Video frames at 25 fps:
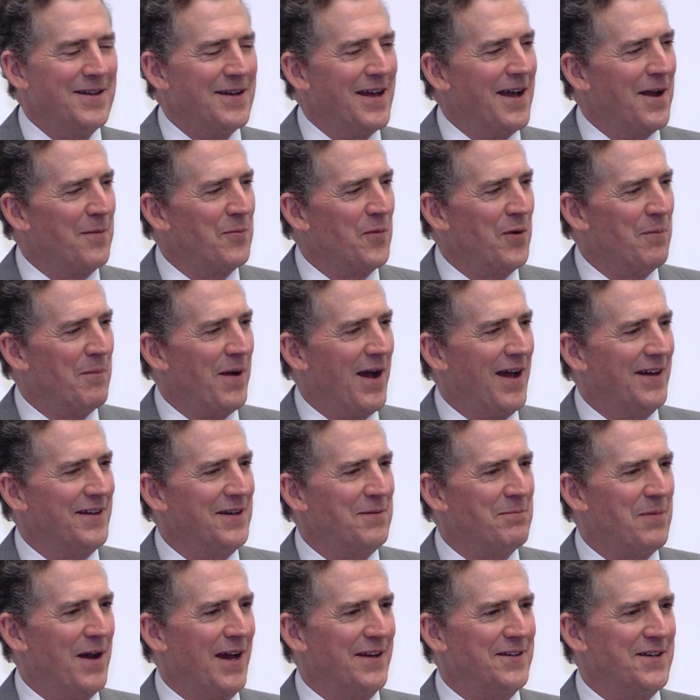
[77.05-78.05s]
I'm
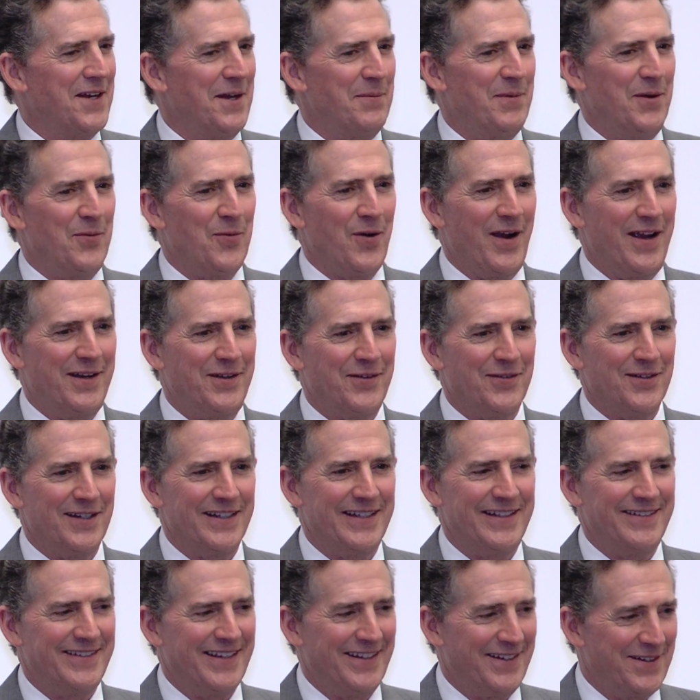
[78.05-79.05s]
reminded by Debbie
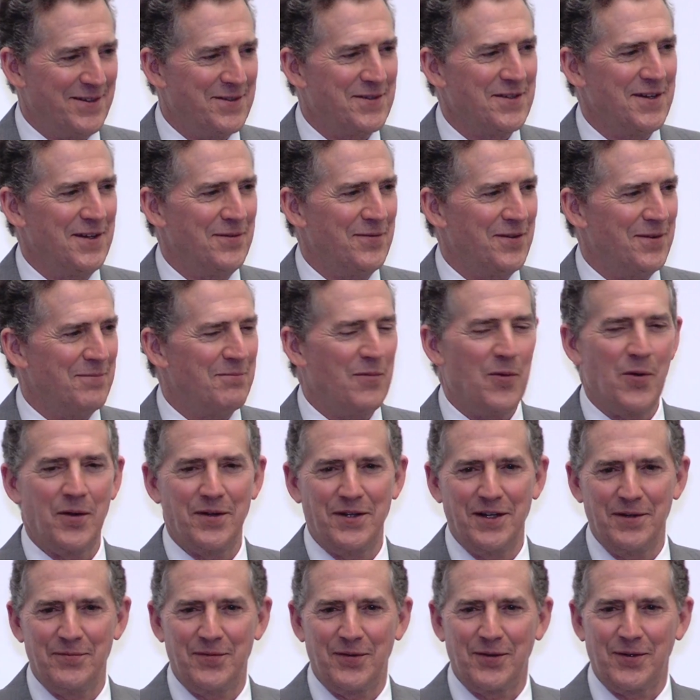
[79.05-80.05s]
regularly, that it's even more
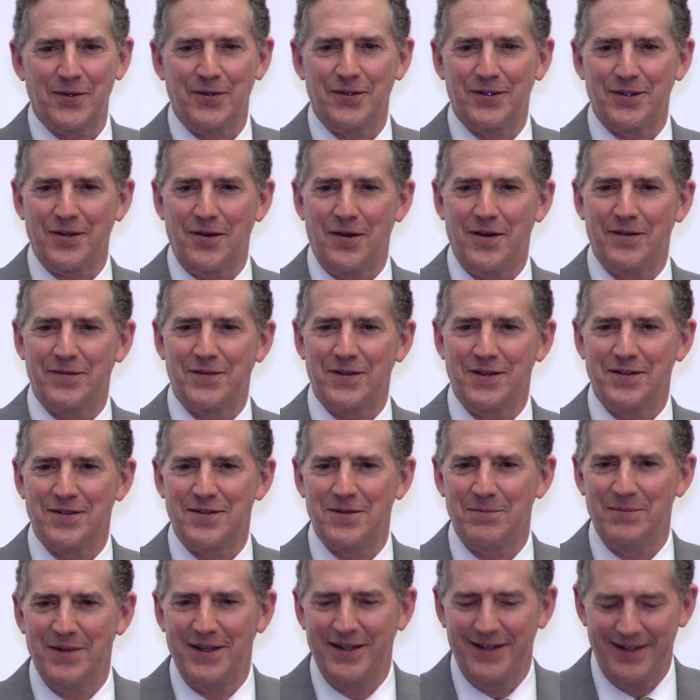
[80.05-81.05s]
difficult often
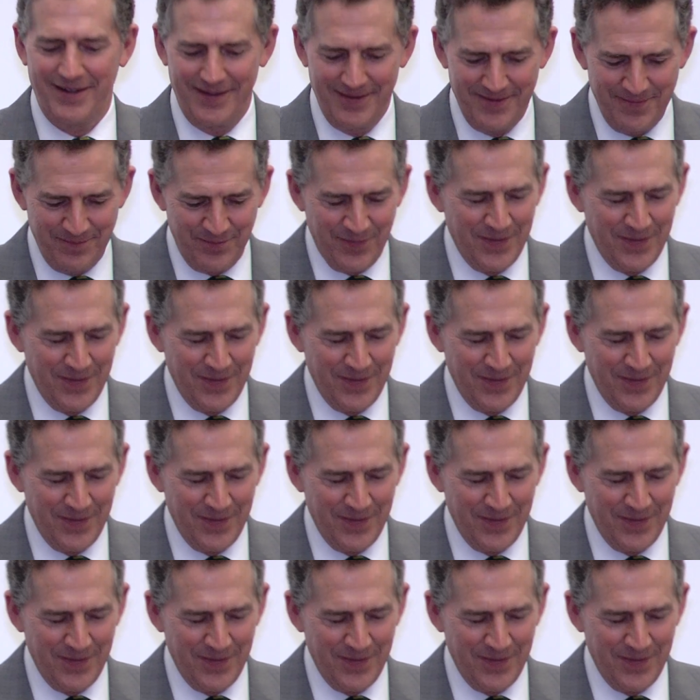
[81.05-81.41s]
to be